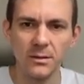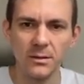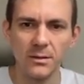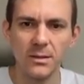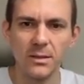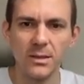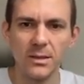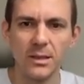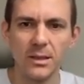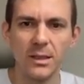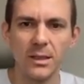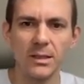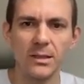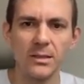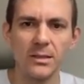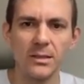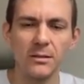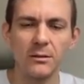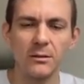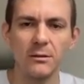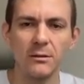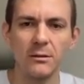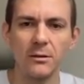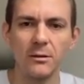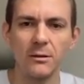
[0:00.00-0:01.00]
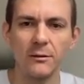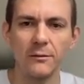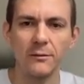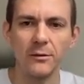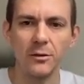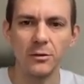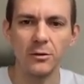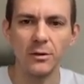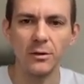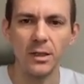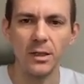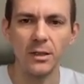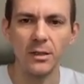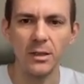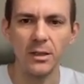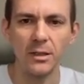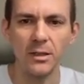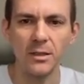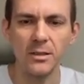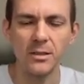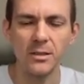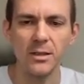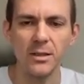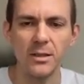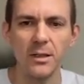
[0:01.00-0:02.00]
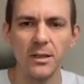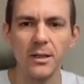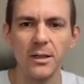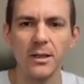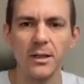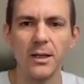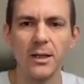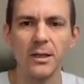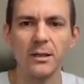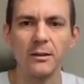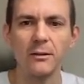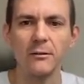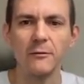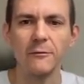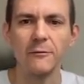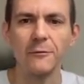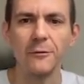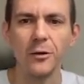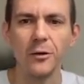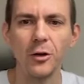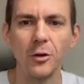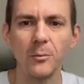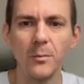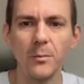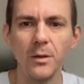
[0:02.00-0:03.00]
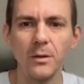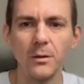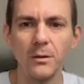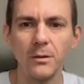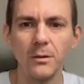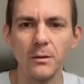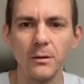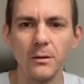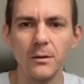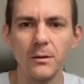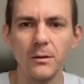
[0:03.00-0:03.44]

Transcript: slice of node ids and from